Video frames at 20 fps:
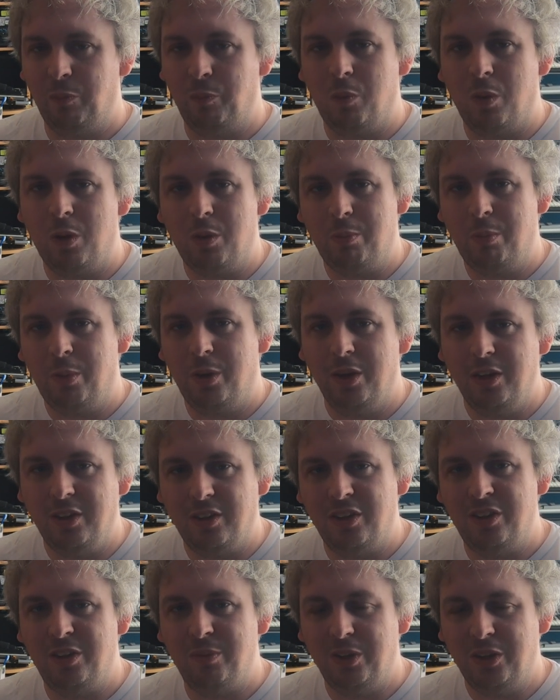what point
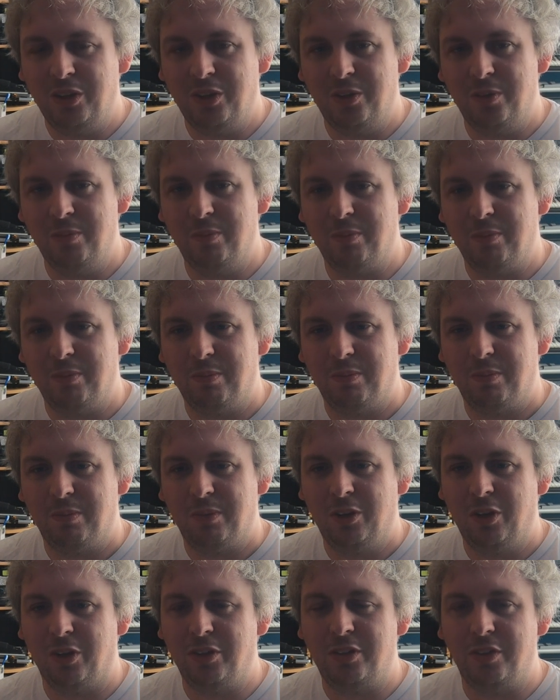does it become
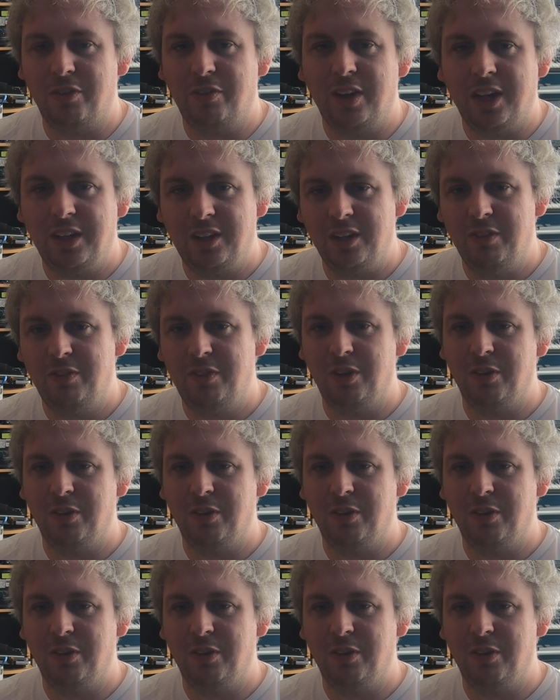cost effective